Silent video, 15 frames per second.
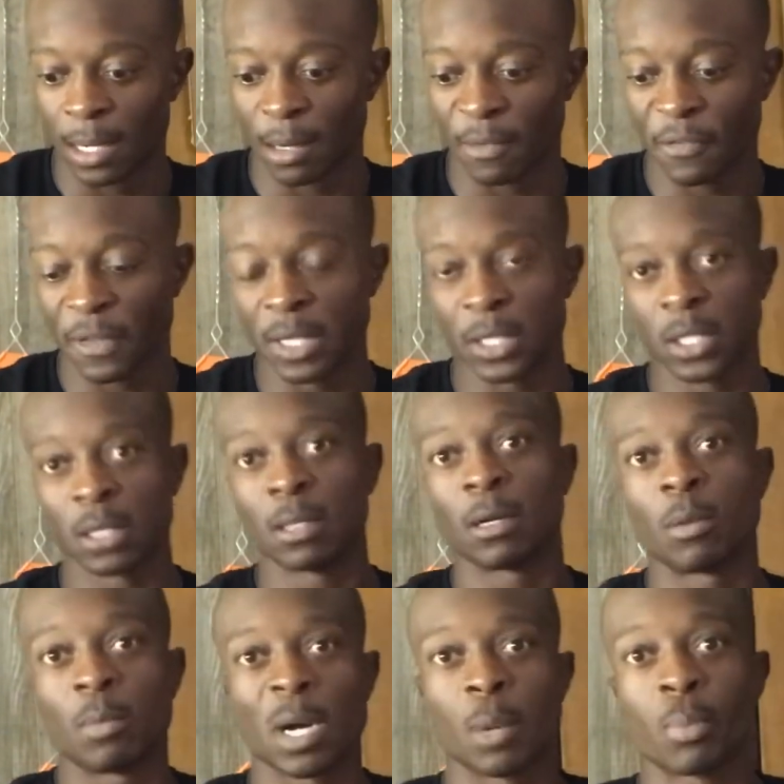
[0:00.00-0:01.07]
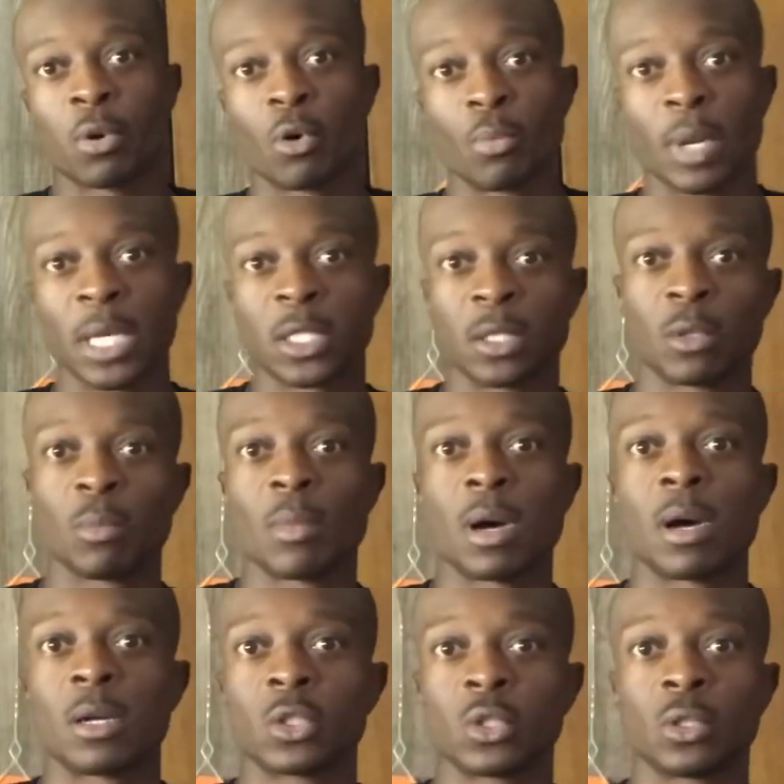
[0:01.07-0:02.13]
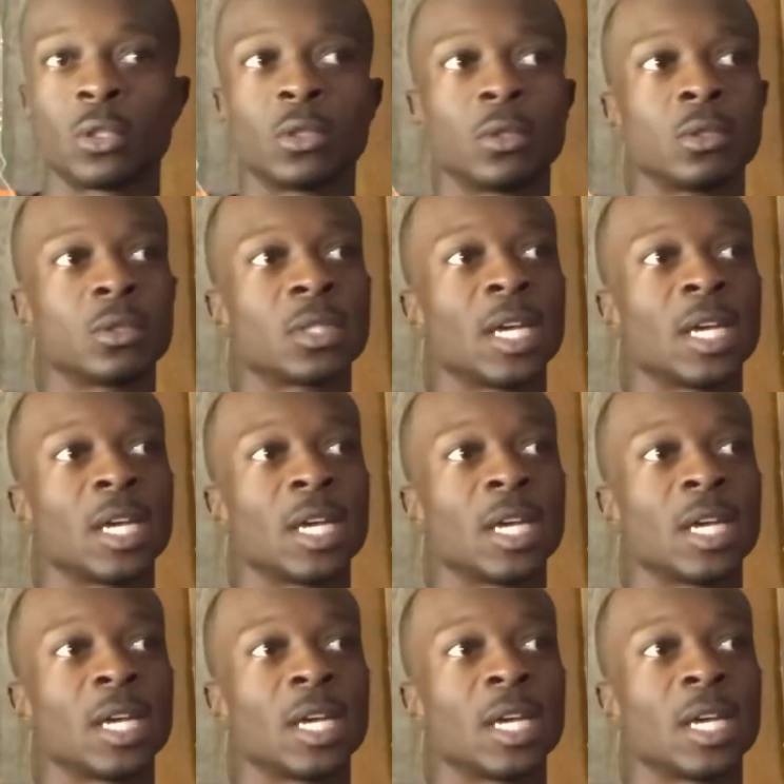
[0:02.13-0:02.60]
finishing up my probational modules,